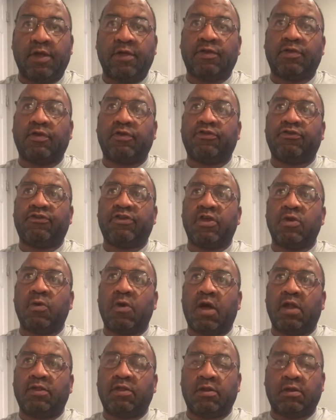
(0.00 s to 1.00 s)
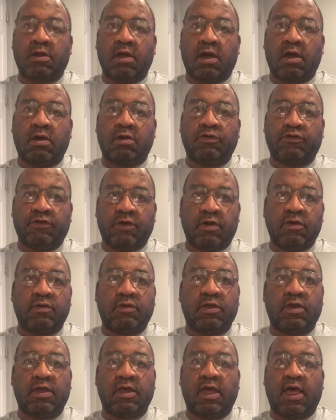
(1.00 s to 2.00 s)
So she wanted to know,
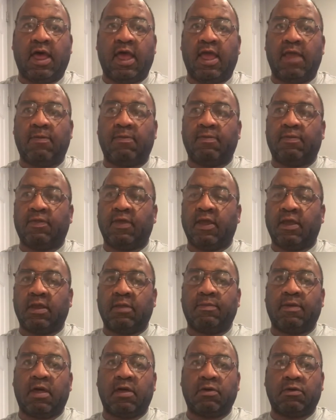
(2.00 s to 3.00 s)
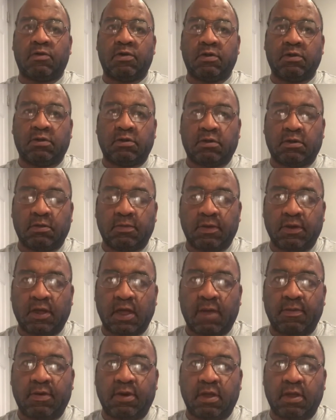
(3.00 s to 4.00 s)
Jonesy, I'm thinking about going to
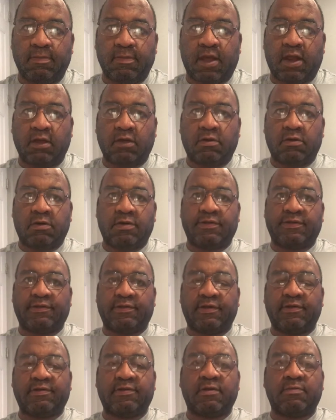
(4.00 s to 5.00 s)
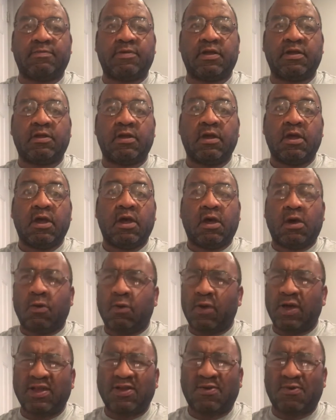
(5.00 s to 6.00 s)
become a medical assistant, but
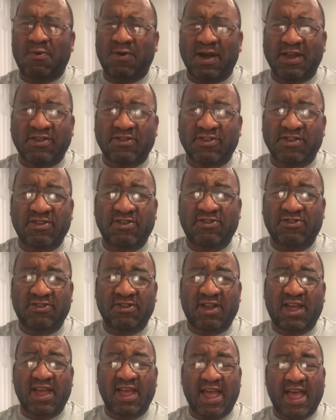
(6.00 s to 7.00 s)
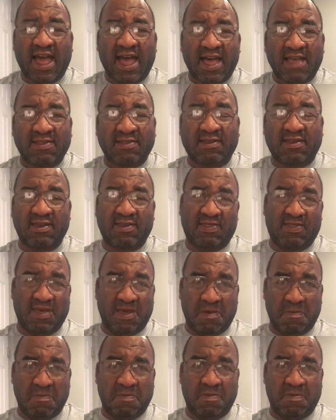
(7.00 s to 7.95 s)
what questions should I ask them?